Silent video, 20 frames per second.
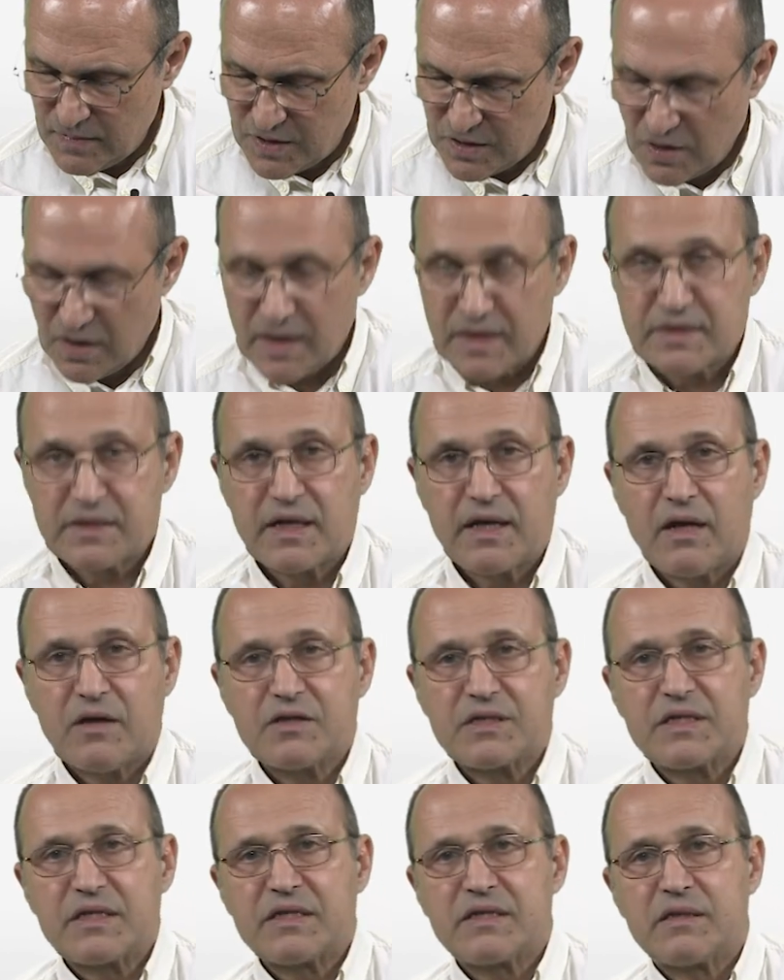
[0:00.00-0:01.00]
So let's say
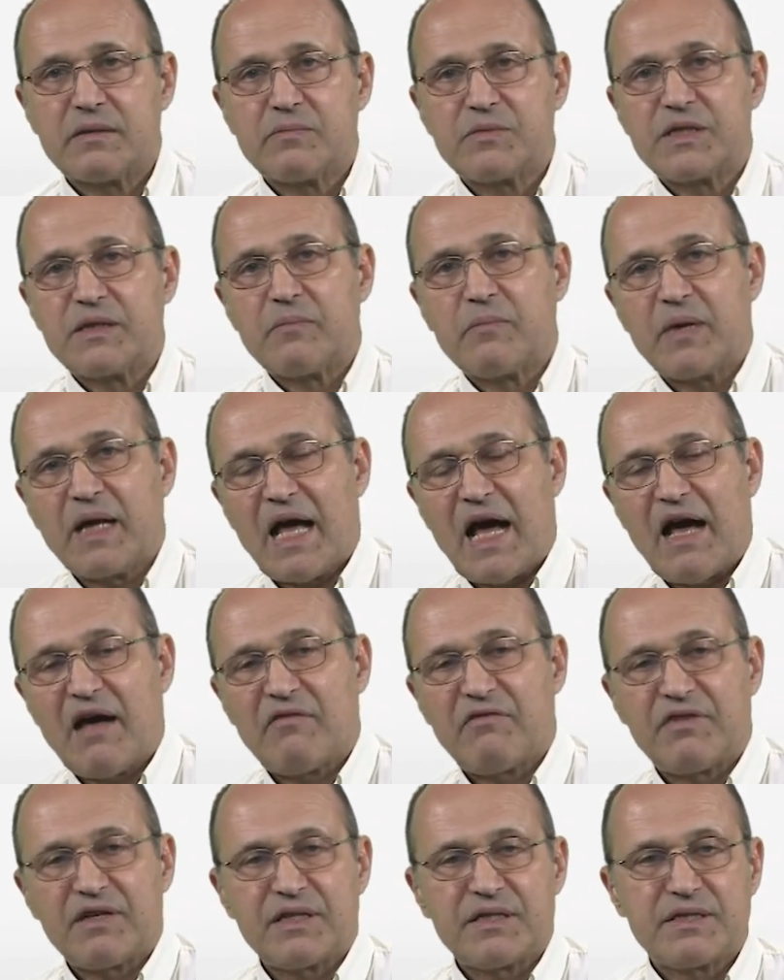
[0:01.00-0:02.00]
our system simply
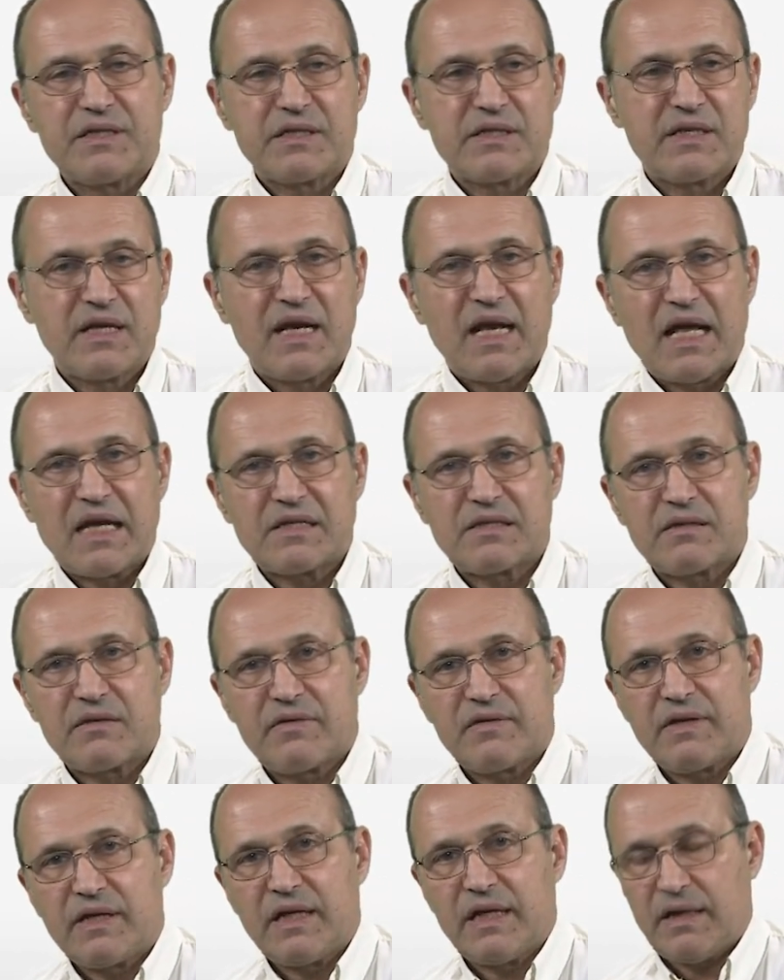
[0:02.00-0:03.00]
averages the last
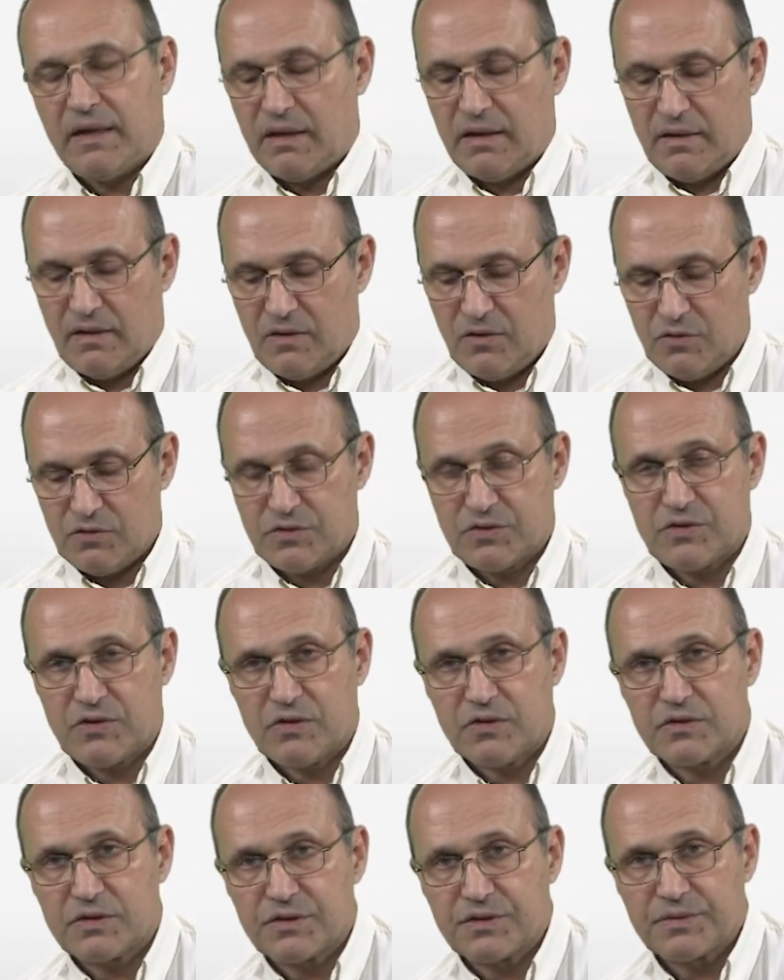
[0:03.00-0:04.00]
three
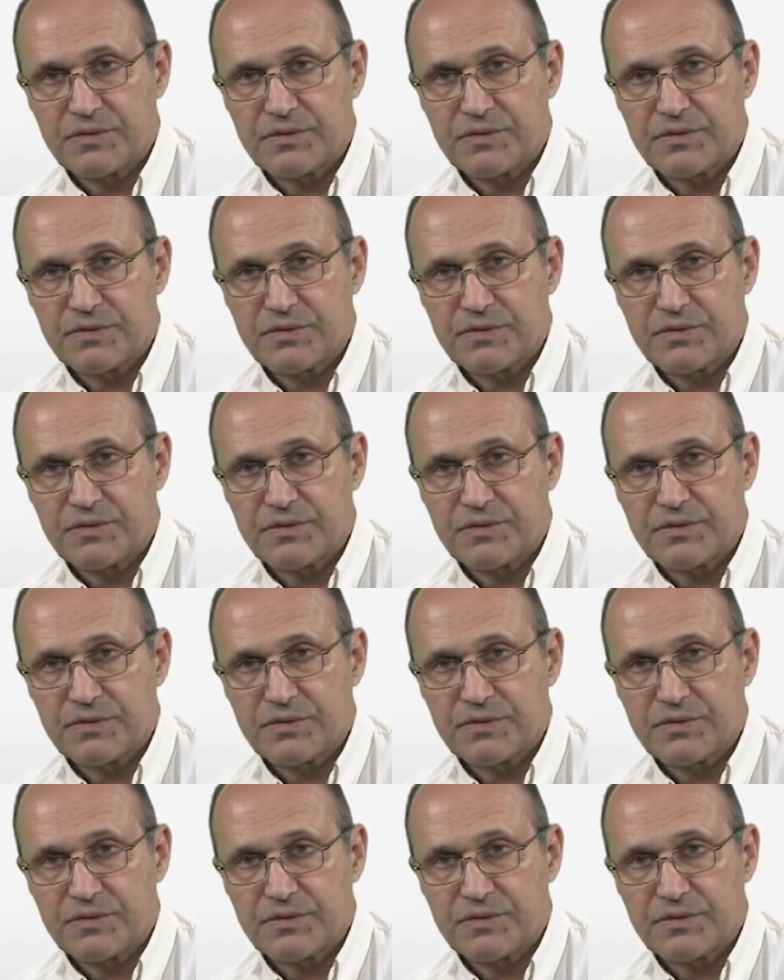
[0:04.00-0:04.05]
controls.